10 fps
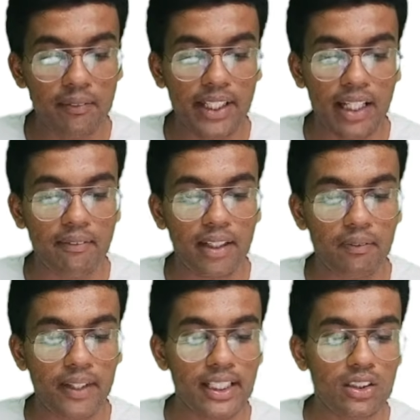time and
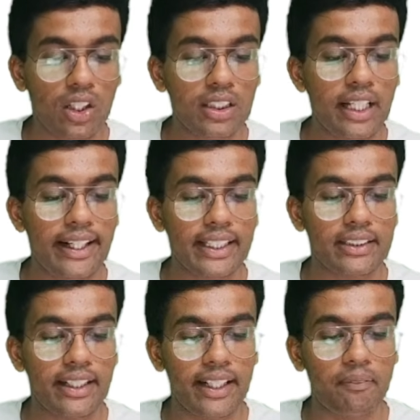place on the next
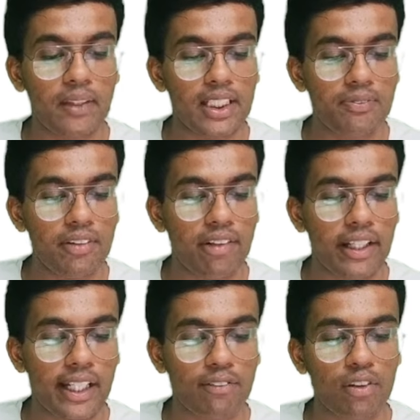day. Please be very
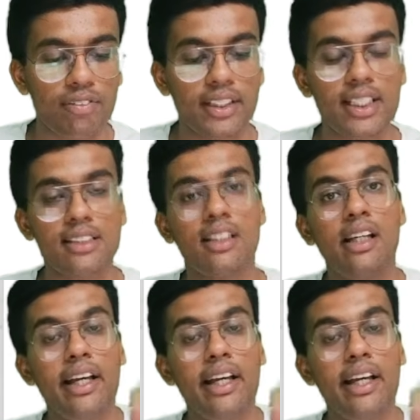careful with this.